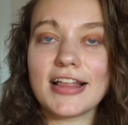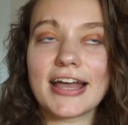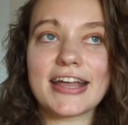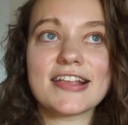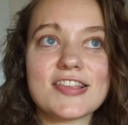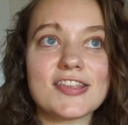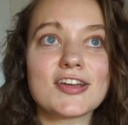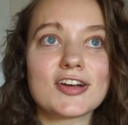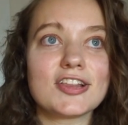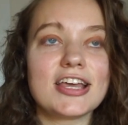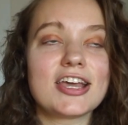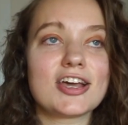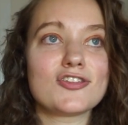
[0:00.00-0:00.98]
Like,
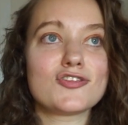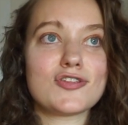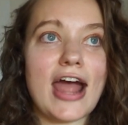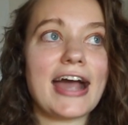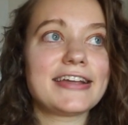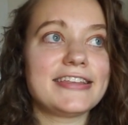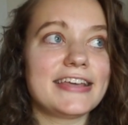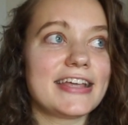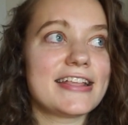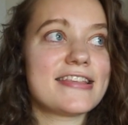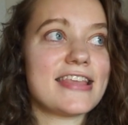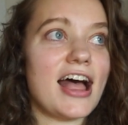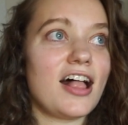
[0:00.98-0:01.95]
literally contracting
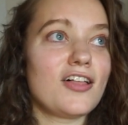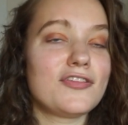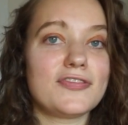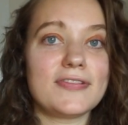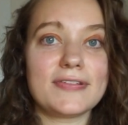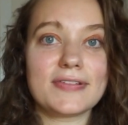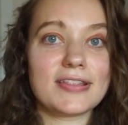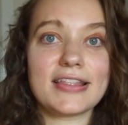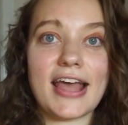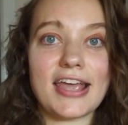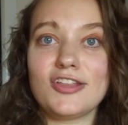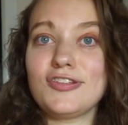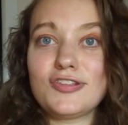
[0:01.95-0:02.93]
itself,
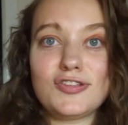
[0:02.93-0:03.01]
like,